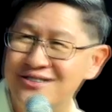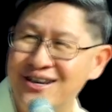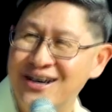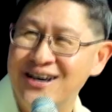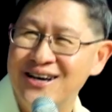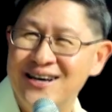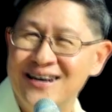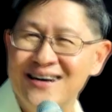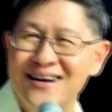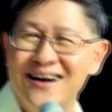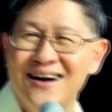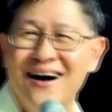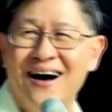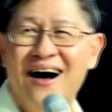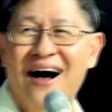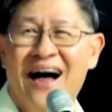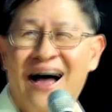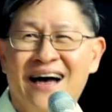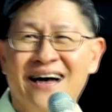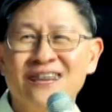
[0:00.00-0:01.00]
for the
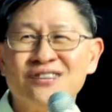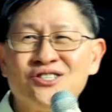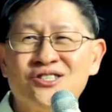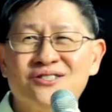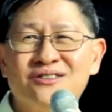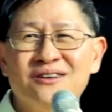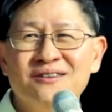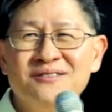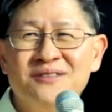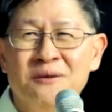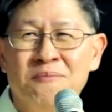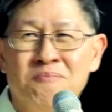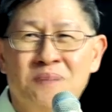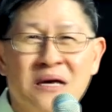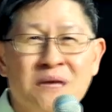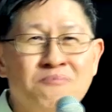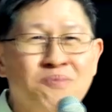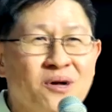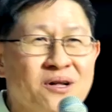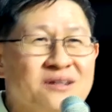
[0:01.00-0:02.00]
participants as
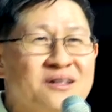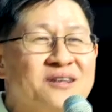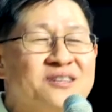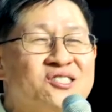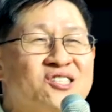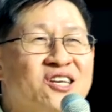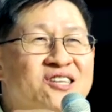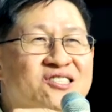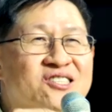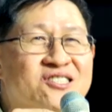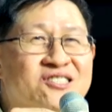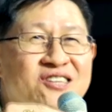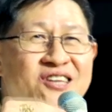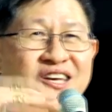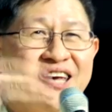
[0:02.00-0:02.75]
Cardinal Luis